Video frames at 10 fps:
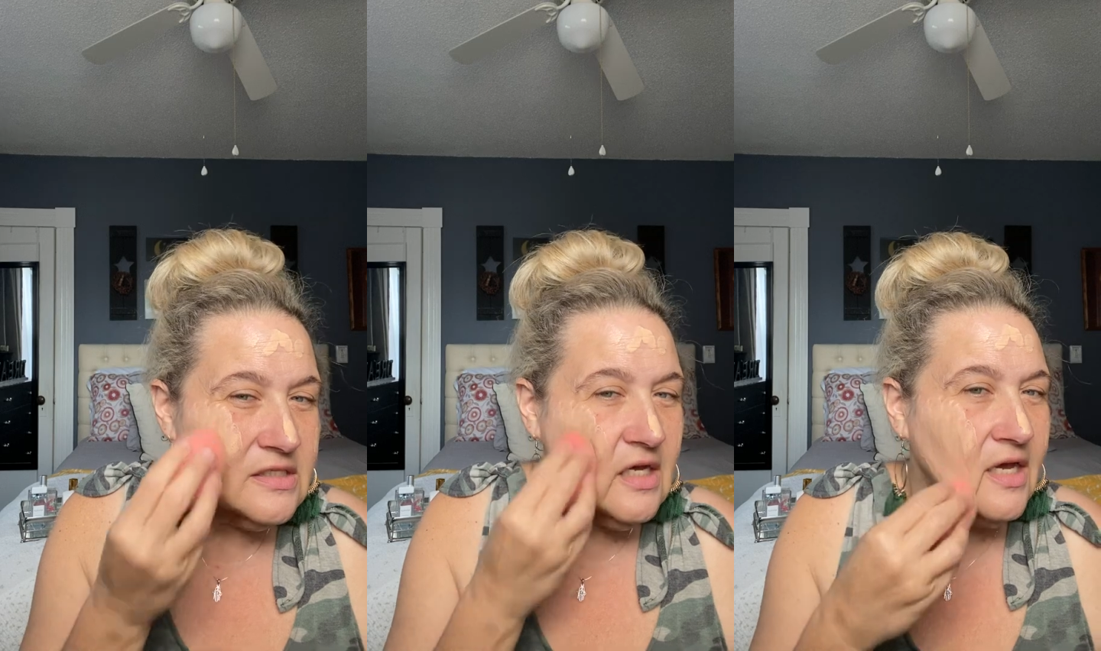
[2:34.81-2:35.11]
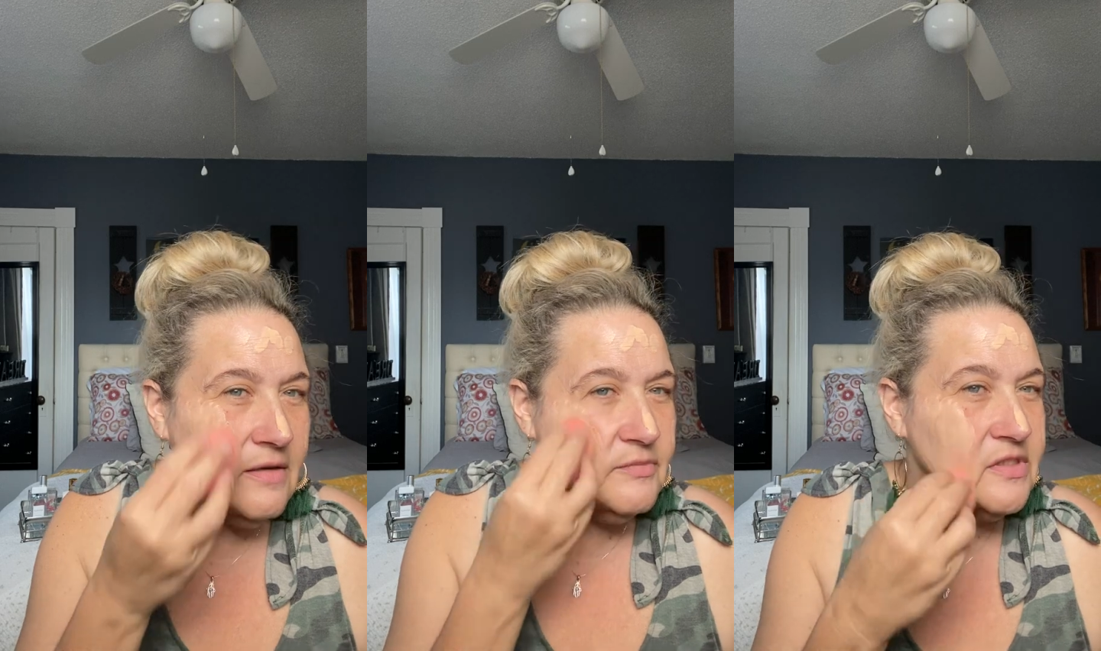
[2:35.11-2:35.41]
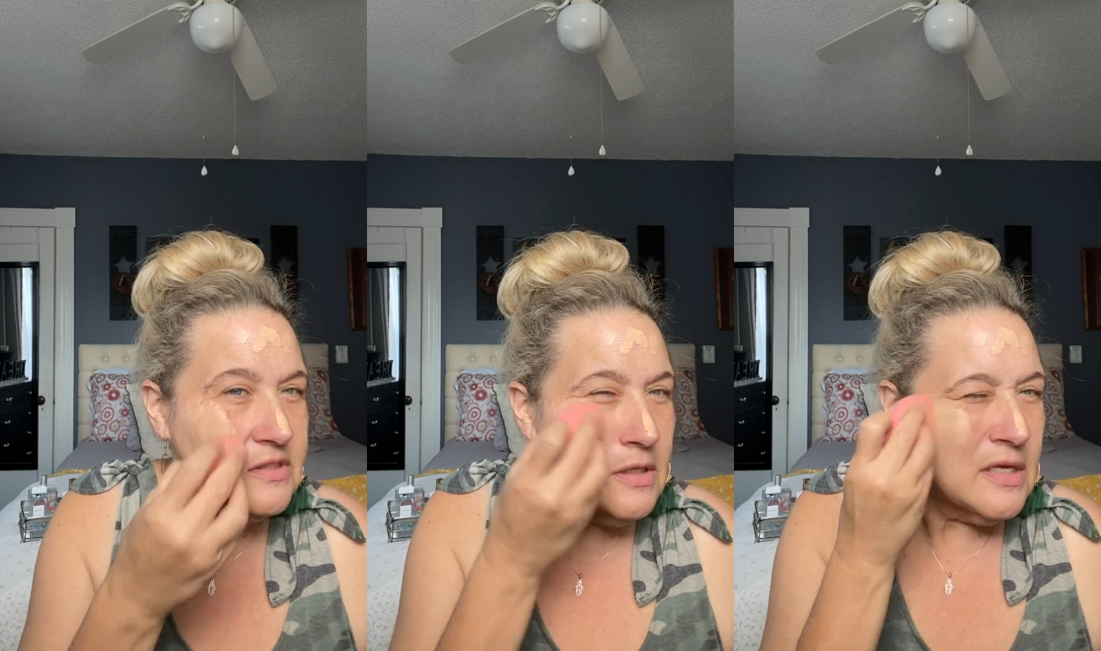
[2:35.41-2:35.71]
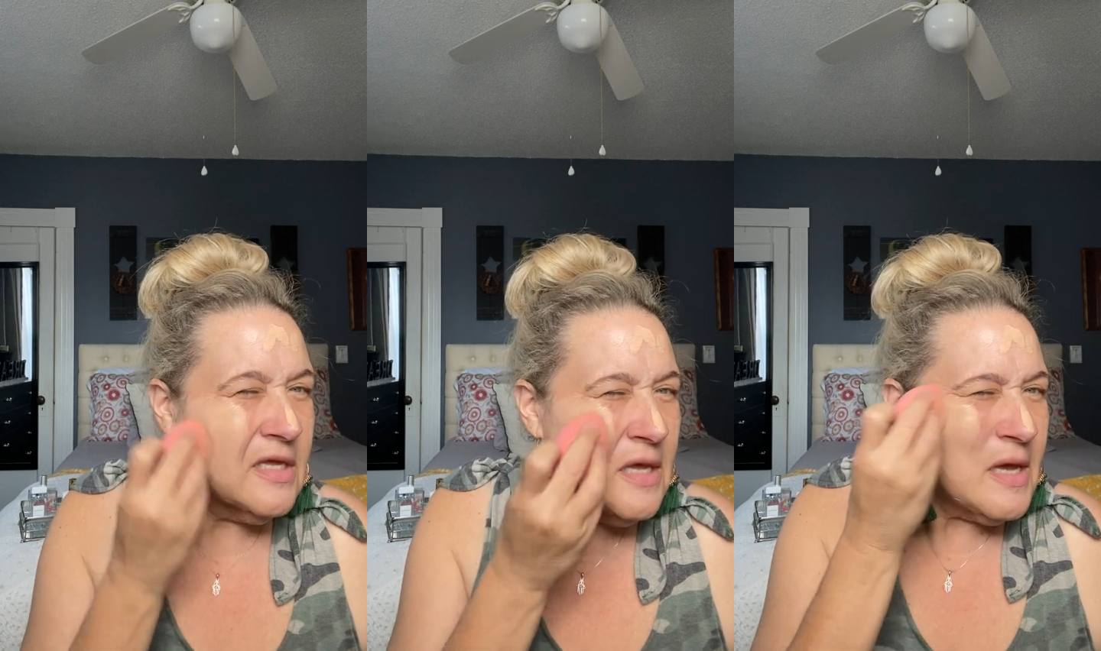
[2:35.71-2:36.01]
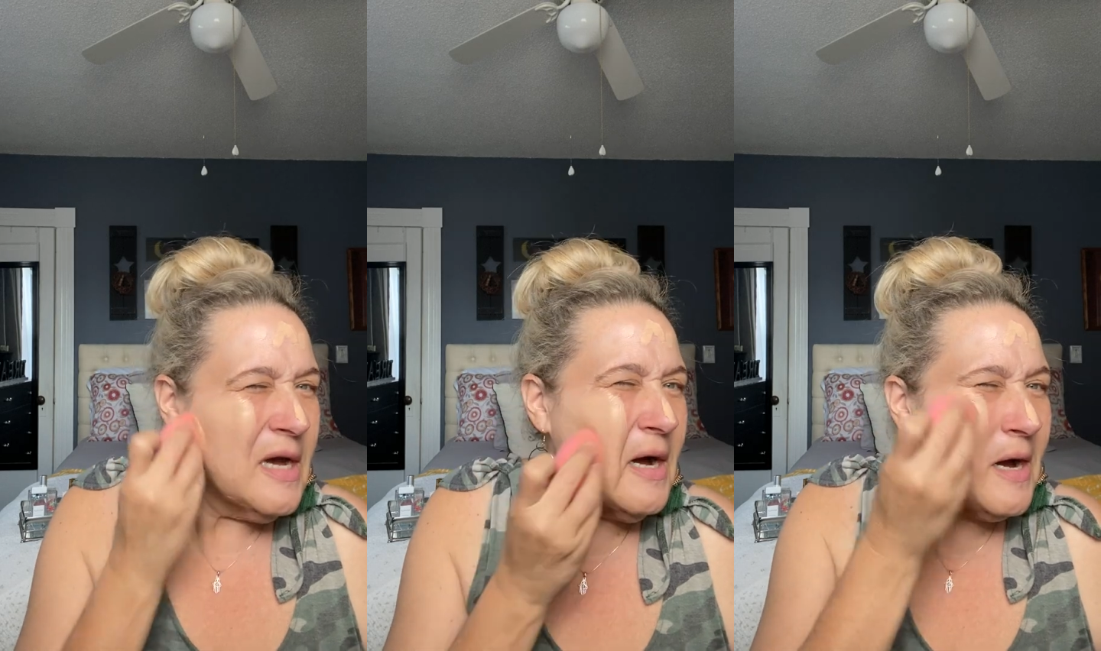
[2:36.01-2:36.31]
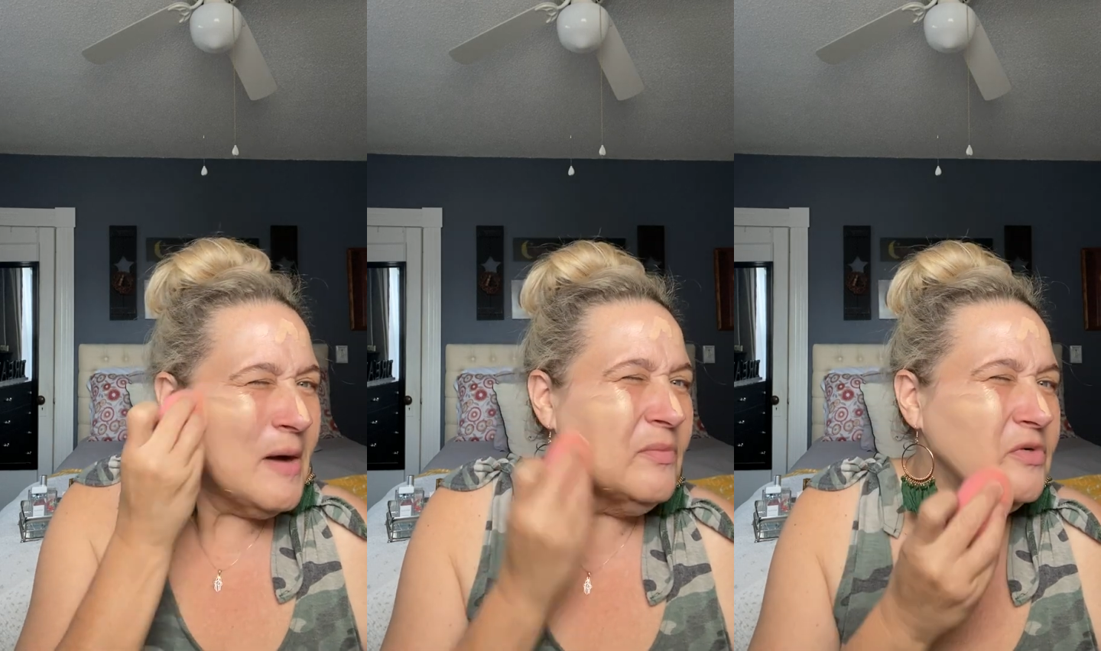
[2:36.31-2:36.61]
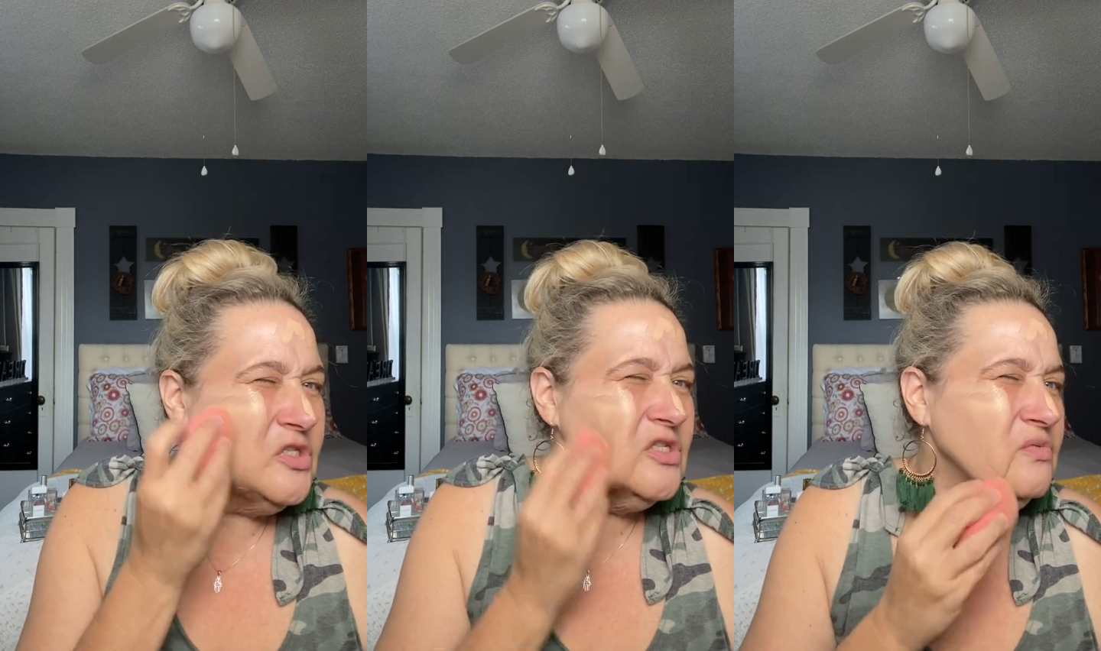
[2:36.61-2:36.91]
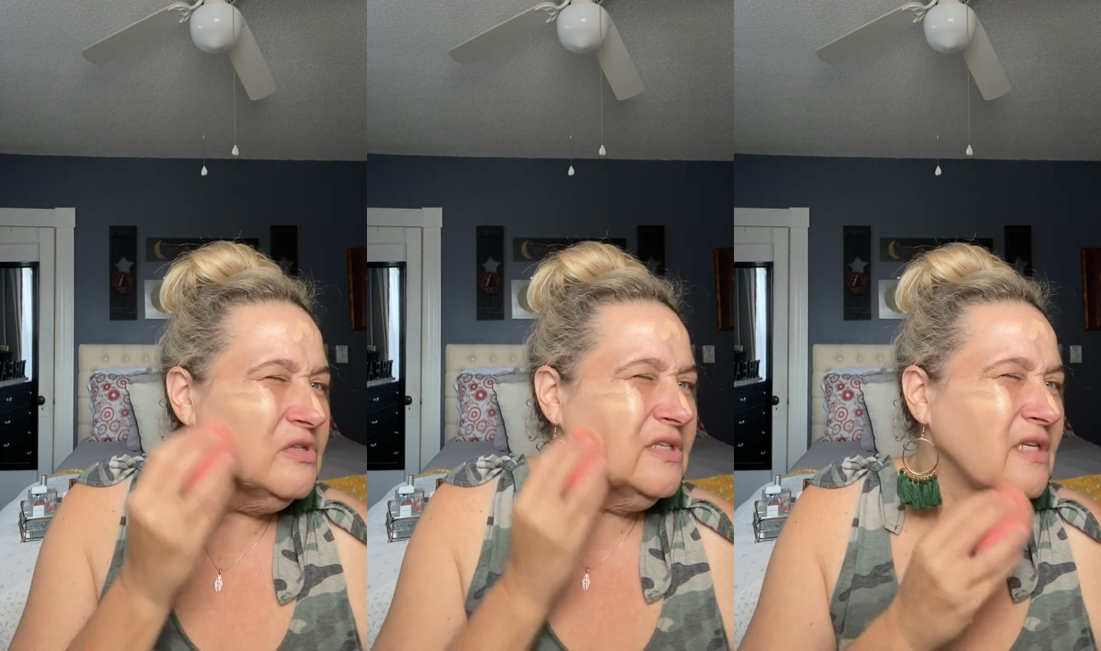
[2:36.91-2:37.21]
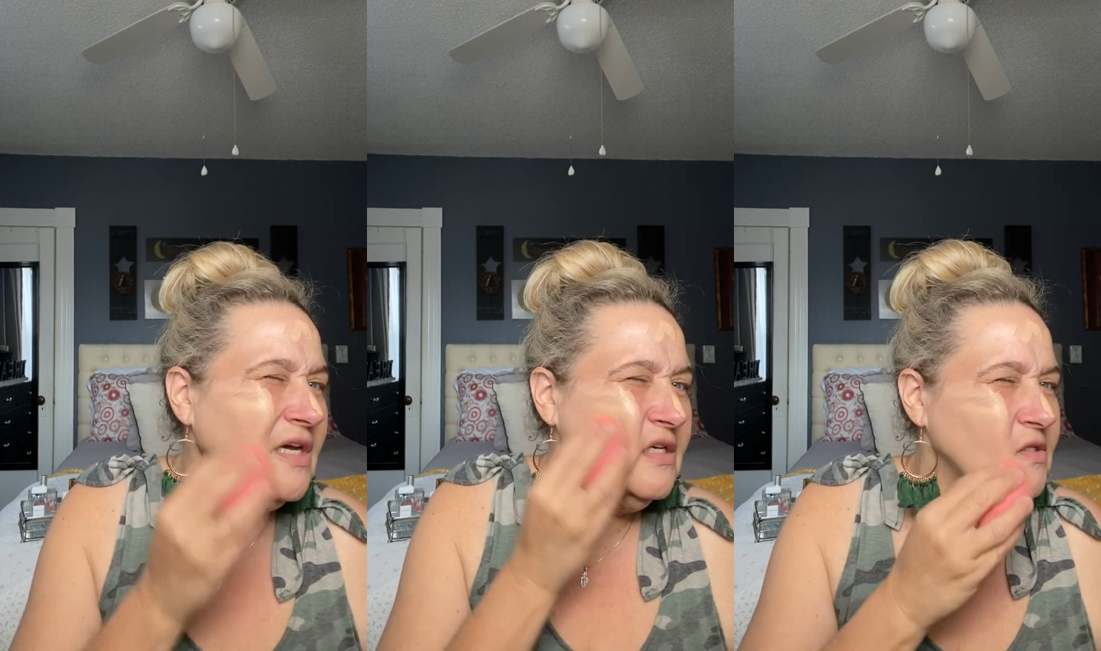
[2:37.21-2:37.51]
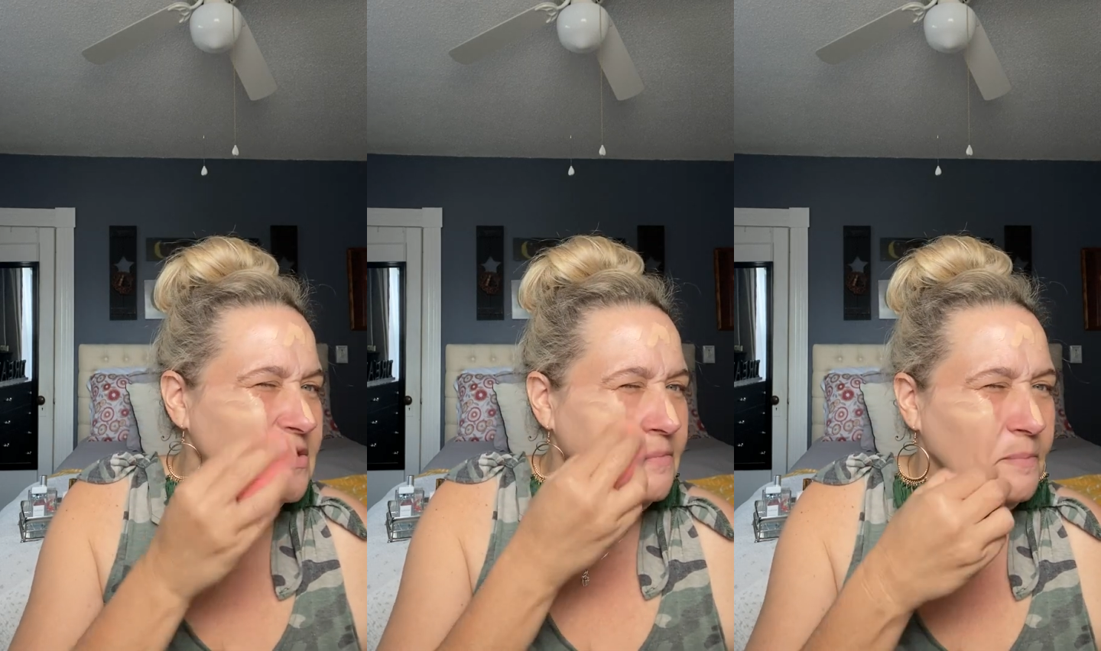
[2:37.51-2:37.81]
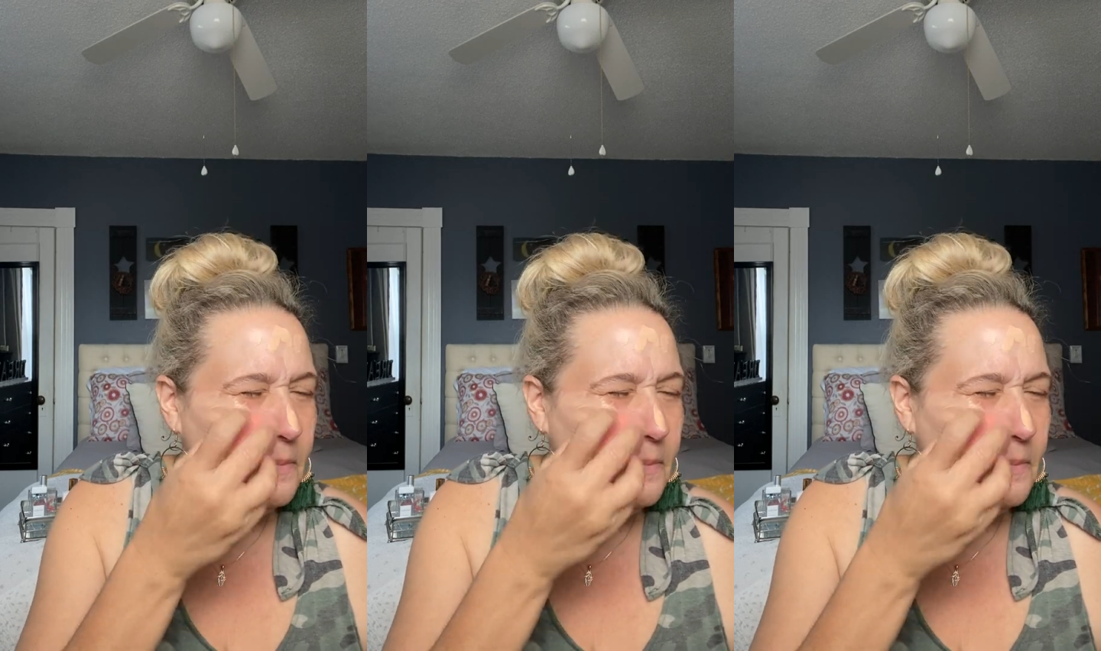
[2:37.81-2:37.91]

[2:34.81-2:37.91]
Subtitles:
types, which is really nice.